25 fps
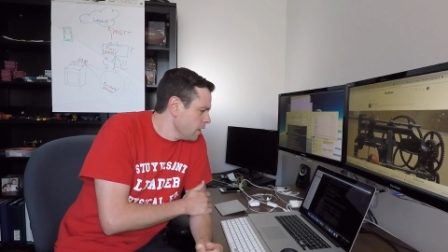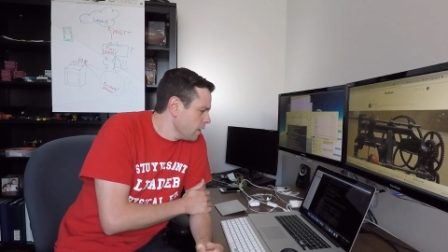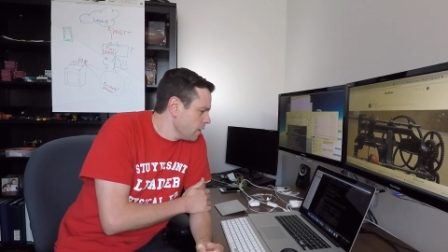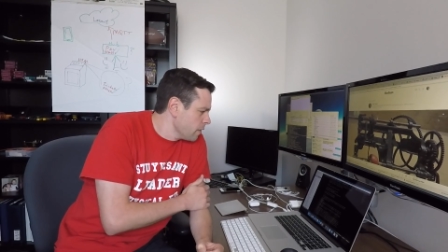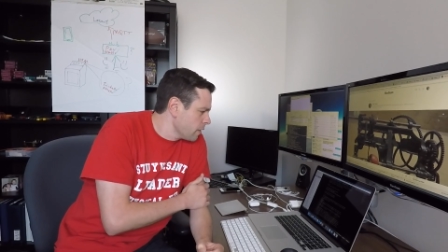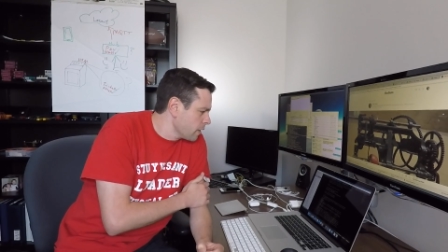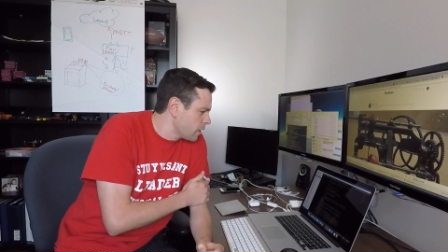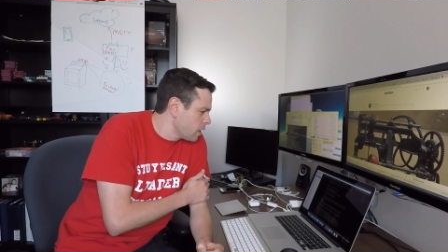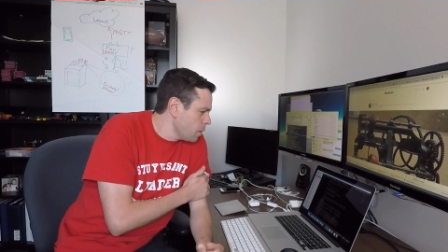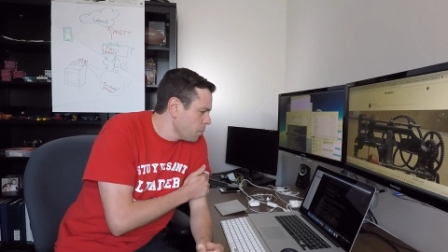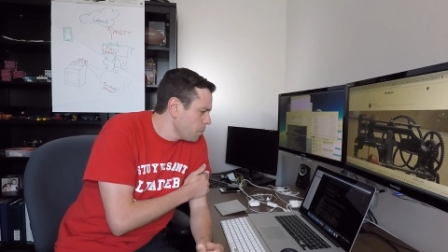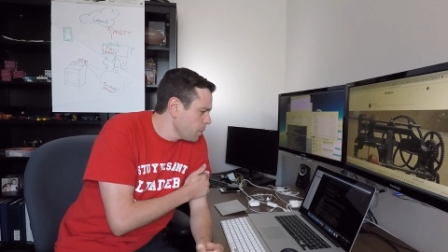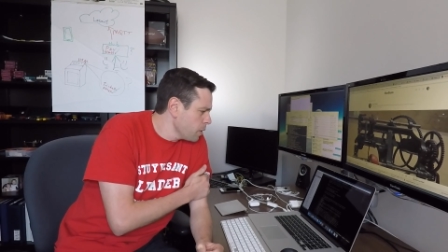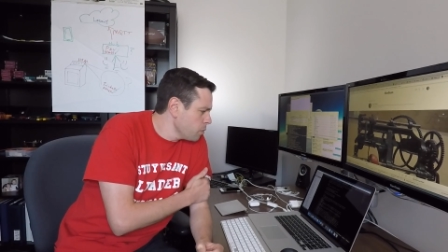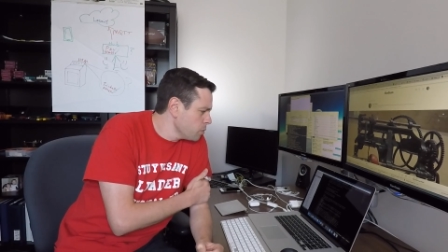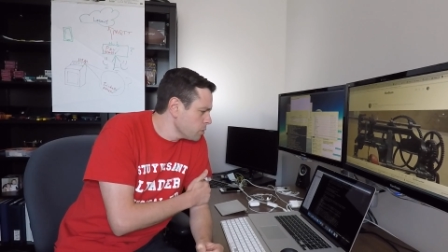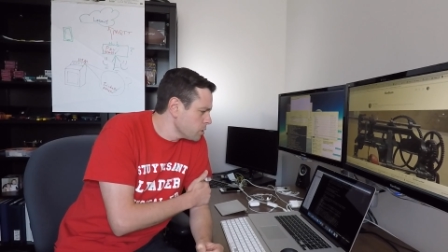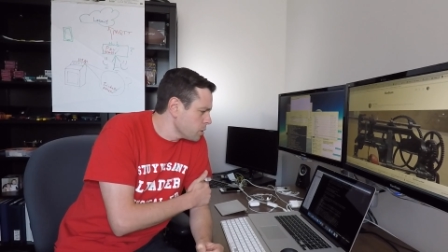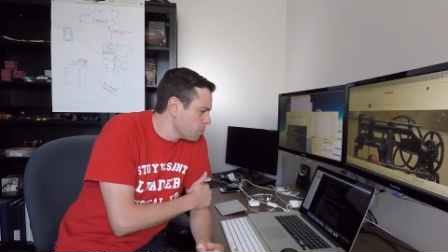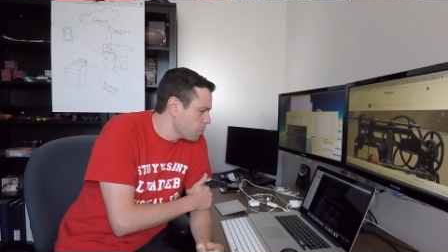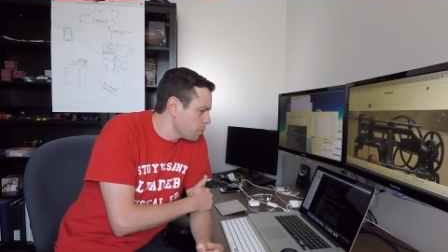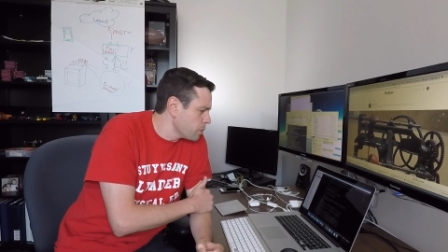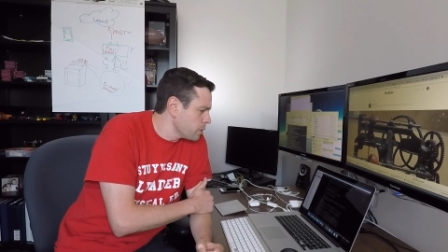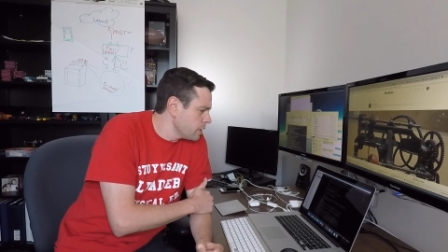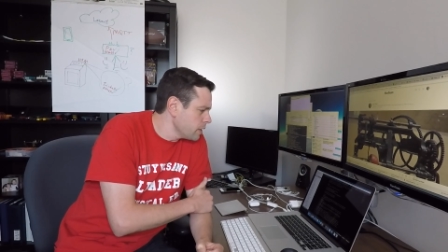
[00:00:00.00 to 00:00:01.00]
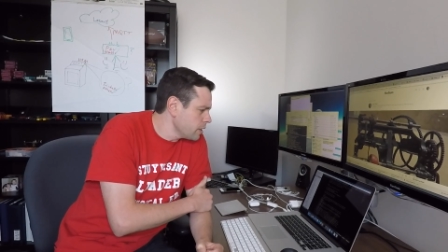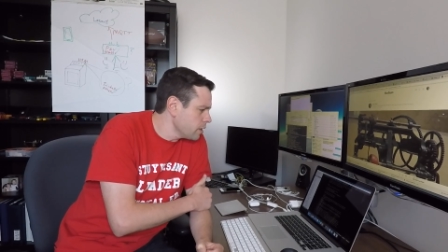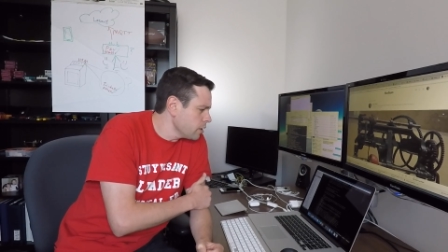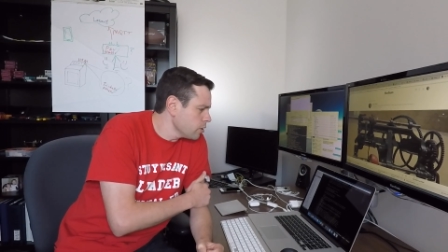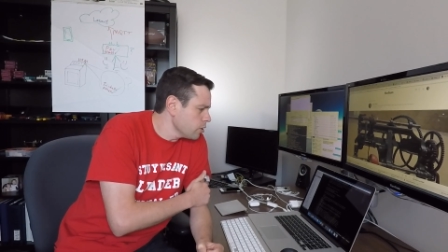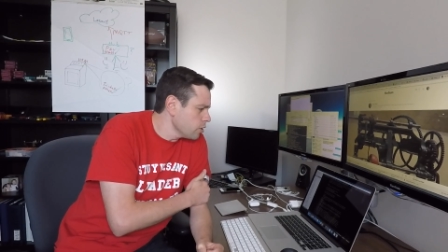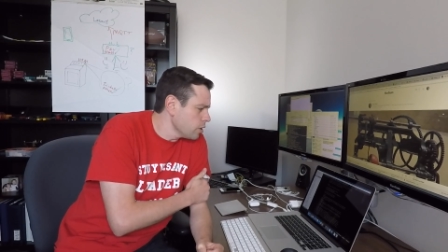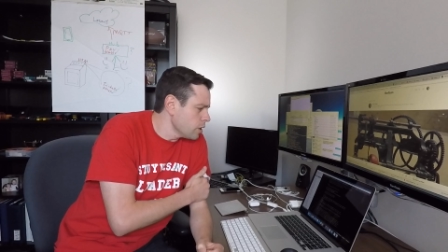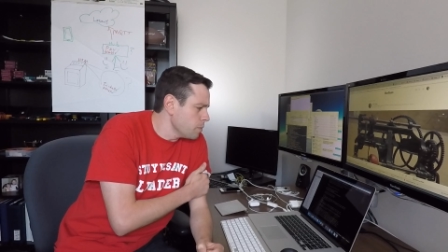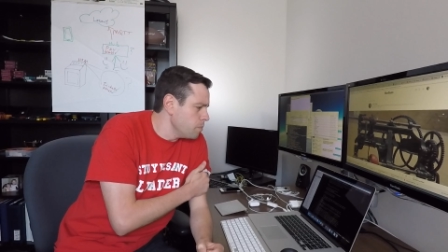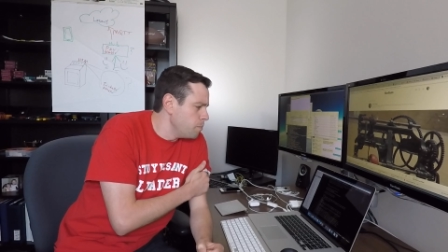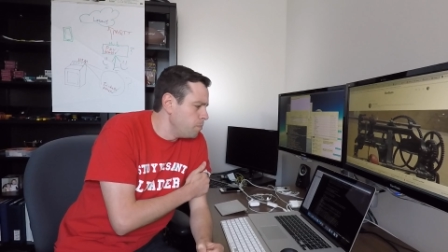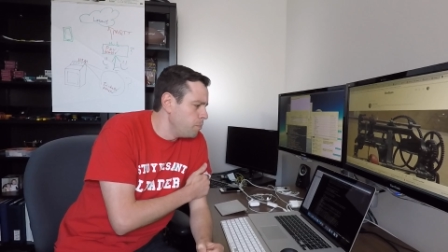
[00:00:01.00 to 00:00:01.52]
the company was a
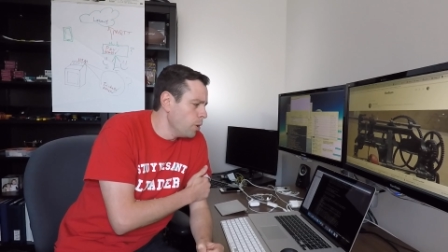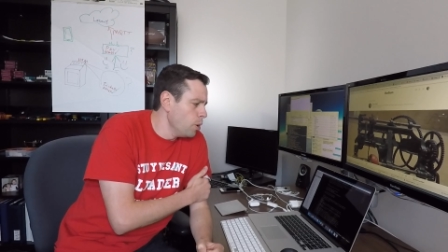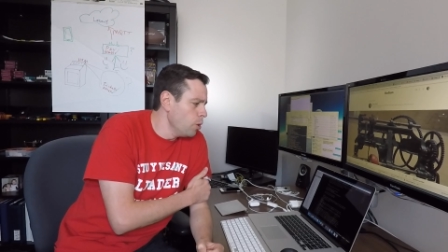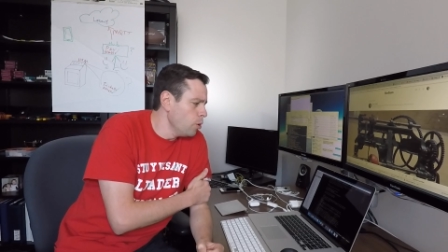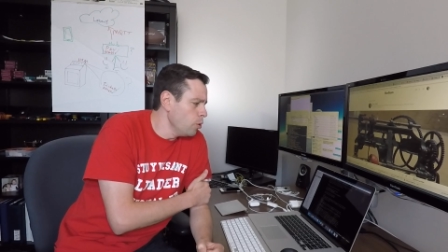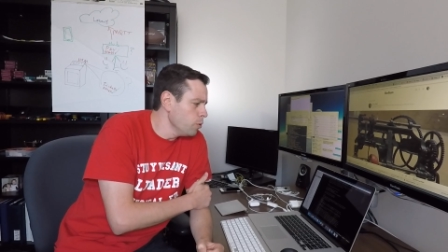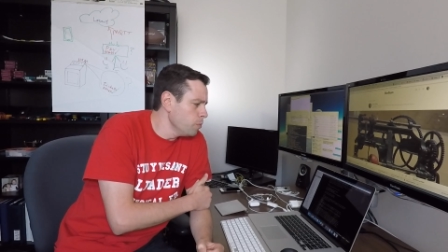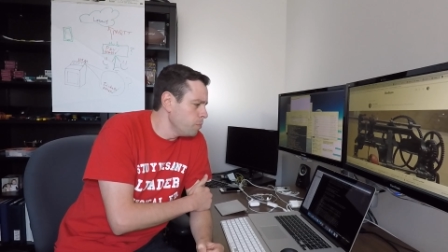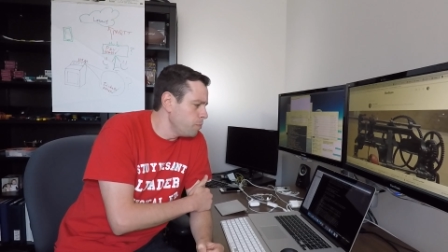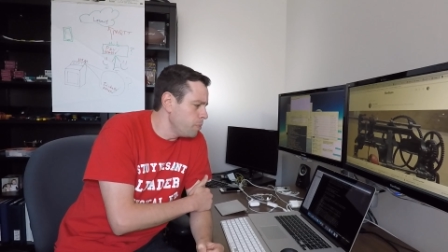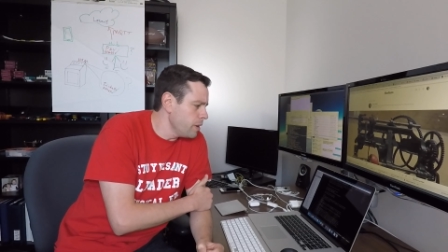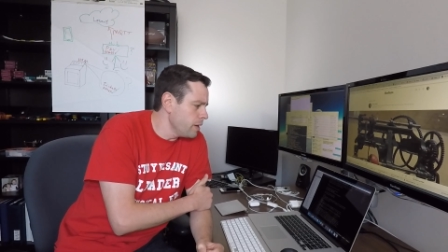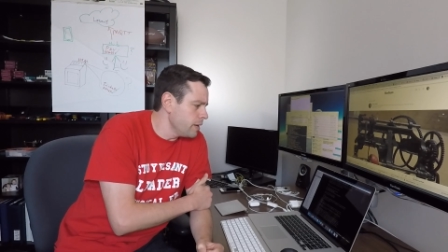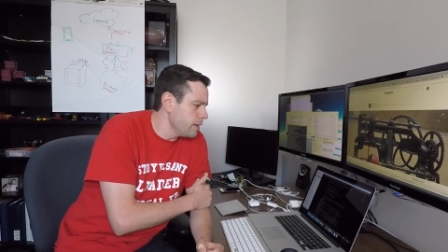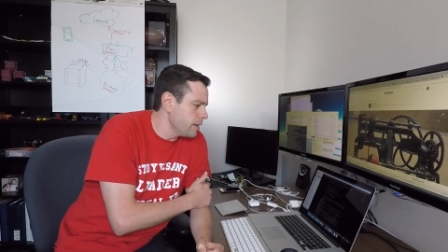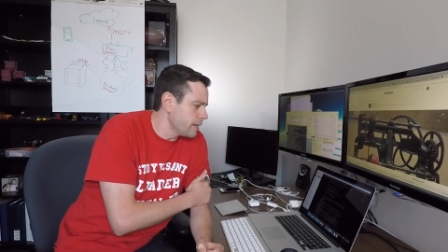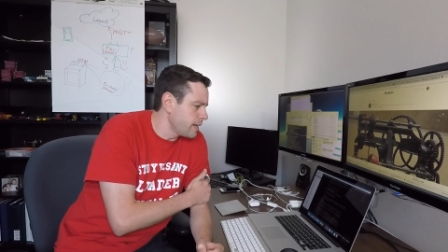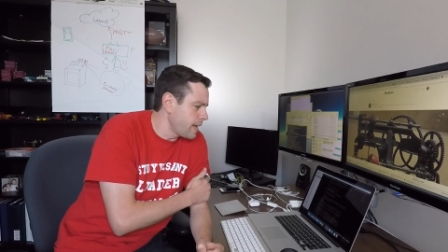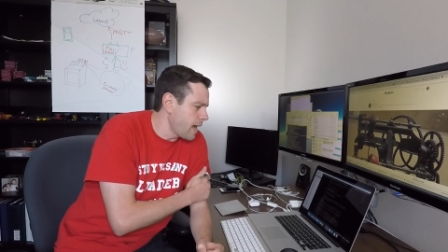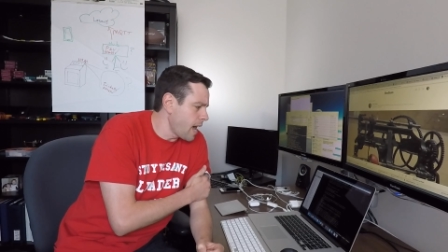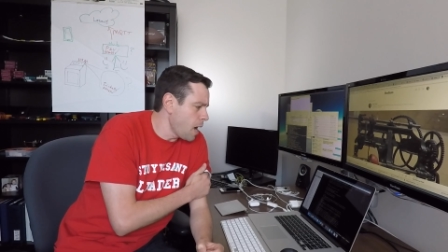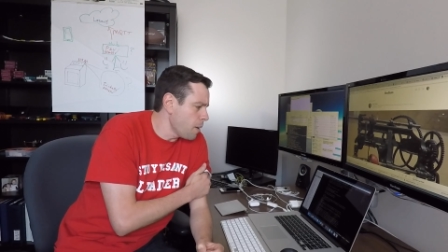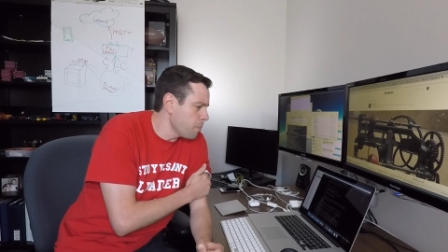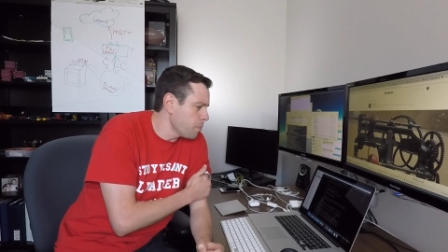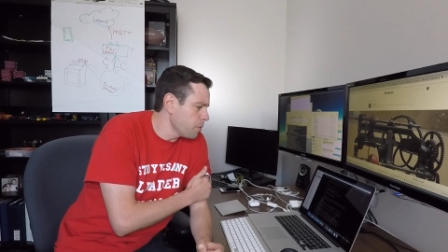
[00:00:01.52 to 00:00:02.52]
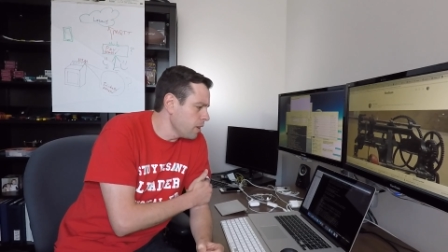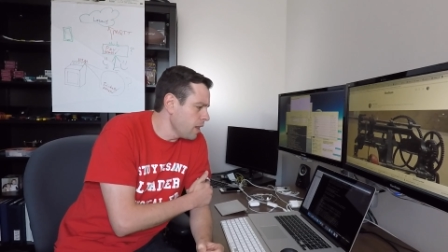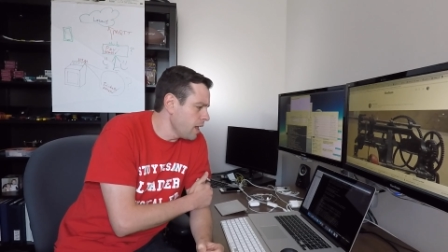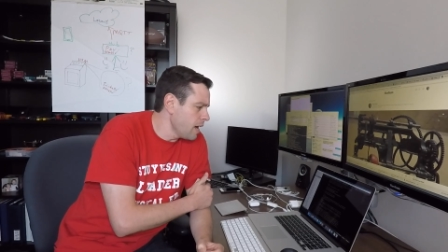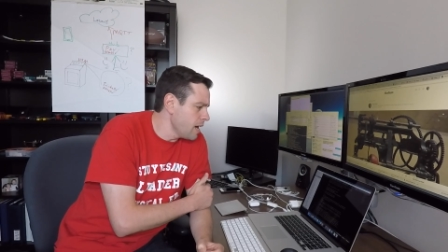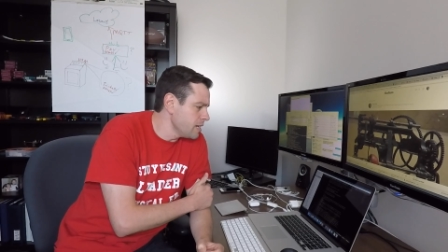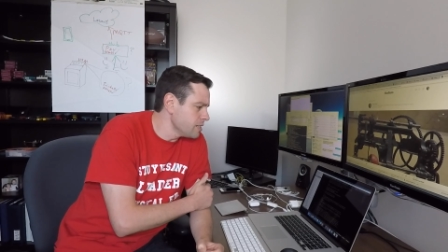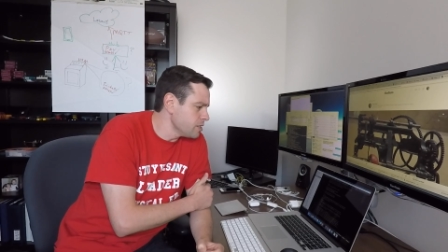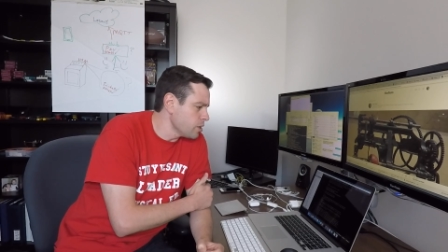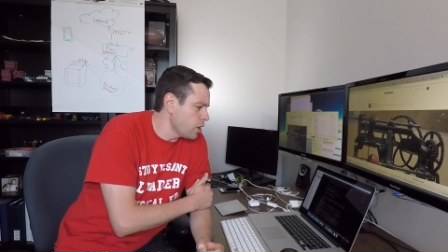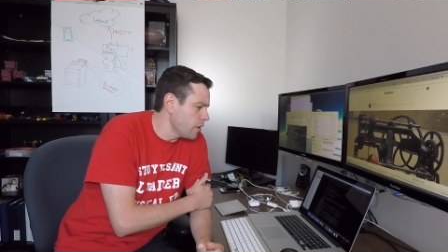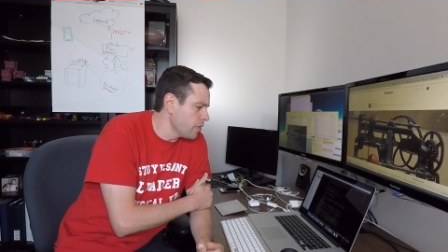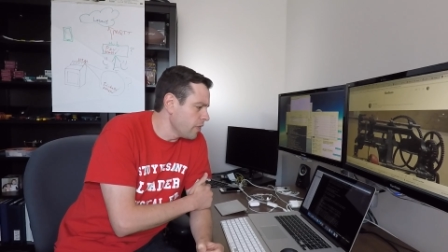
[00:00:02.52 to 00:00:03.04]
particularly bold bid to
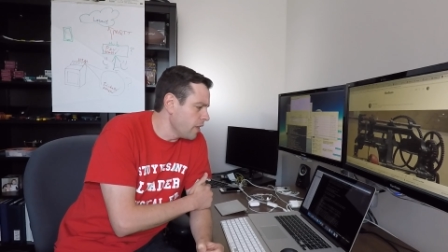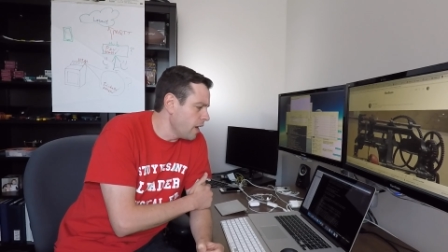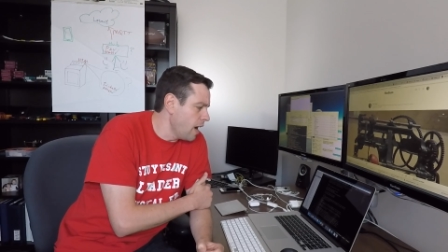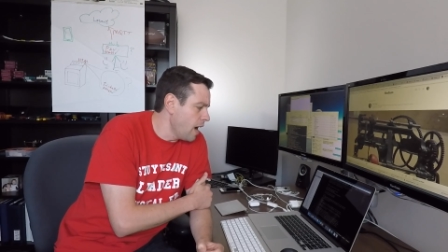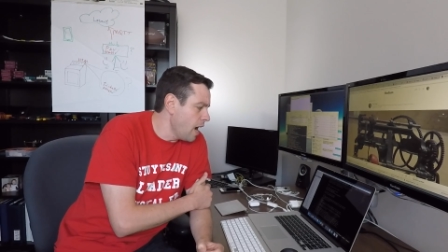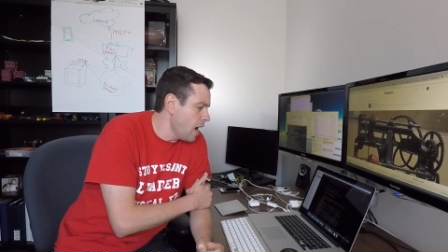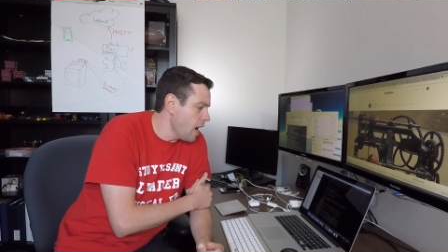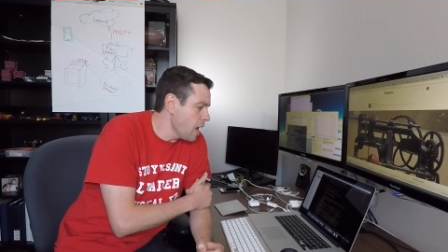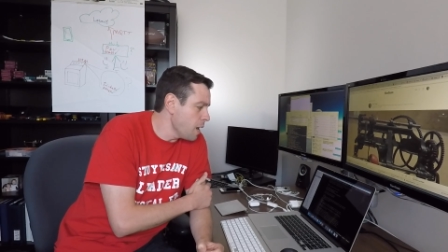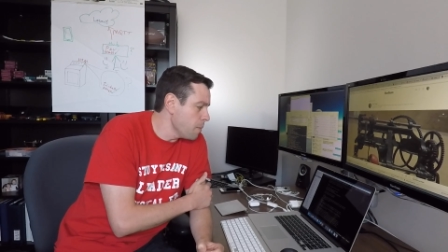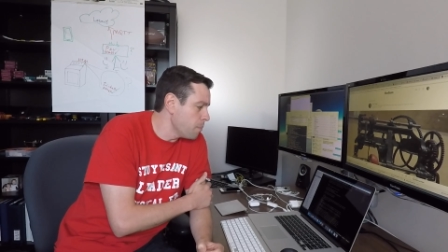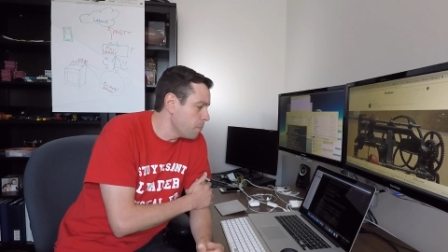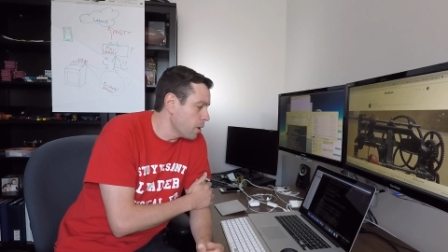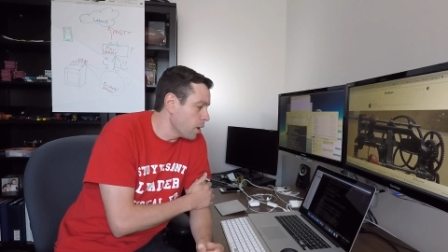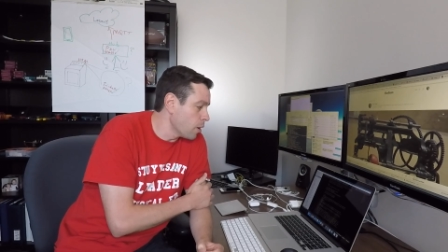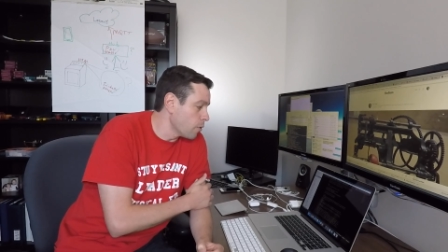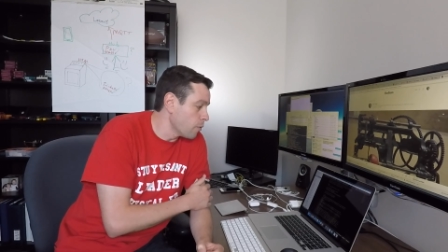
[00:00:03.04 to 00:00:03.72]
capitalize on the hype